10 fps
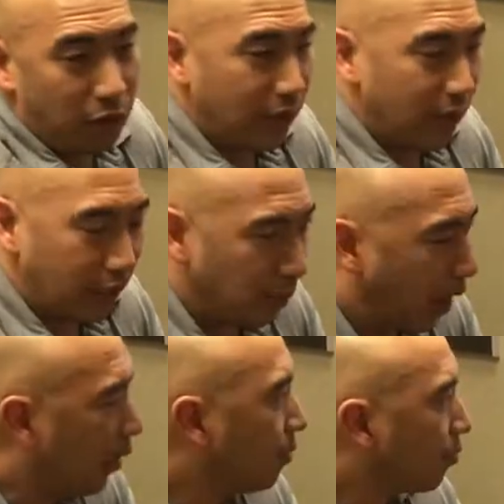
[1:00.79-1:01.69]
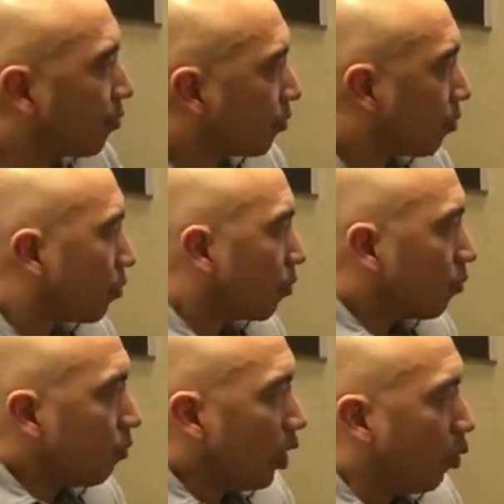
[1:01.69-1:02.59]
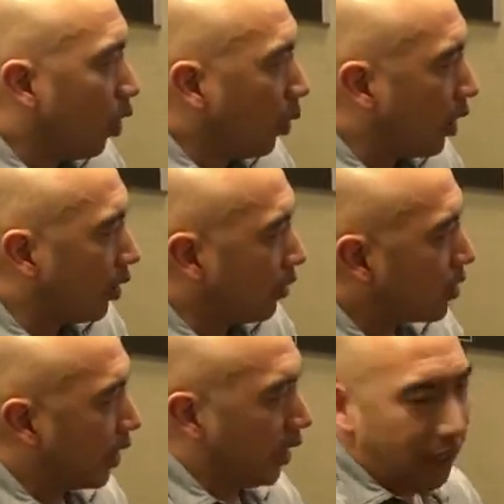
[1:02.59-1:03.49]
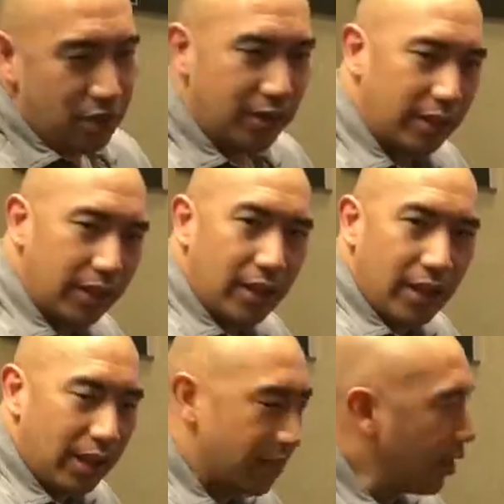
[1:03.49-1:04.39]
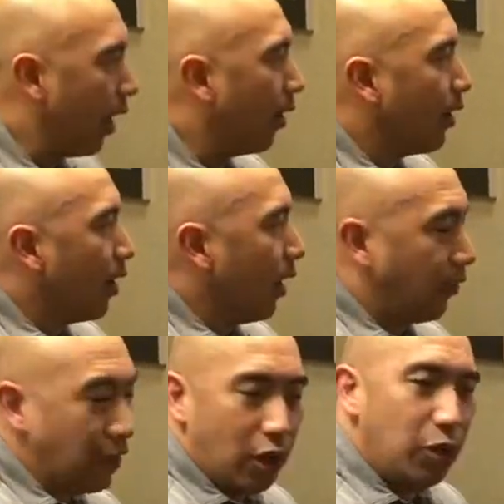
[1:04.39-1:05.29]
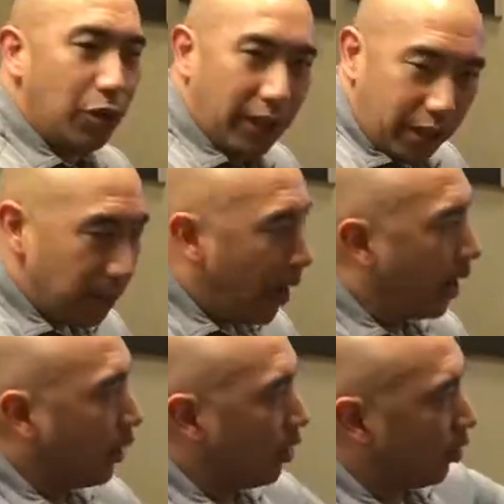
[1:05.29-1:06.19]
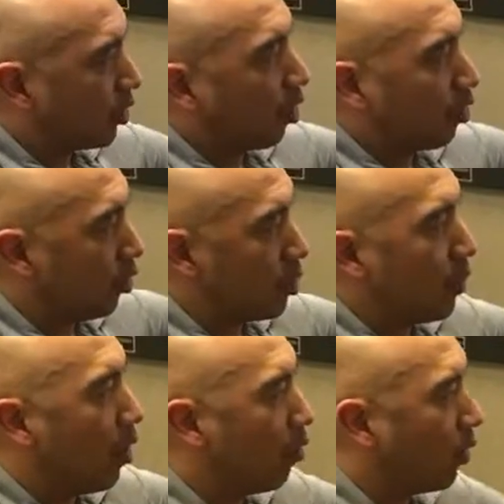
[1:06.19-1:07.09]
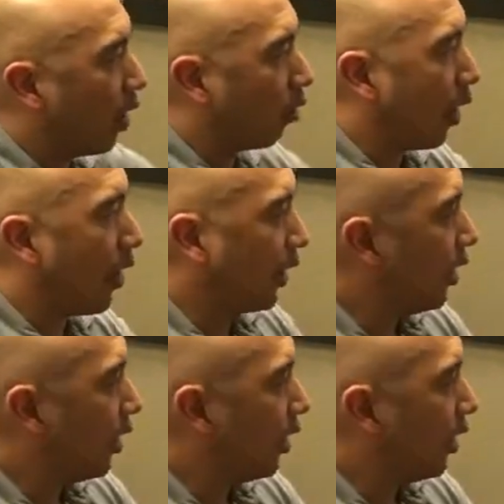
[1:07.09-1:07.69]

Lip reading: do anything about it? Well, we can see easily that if you don't do anything about it, you'll start to lose bone around the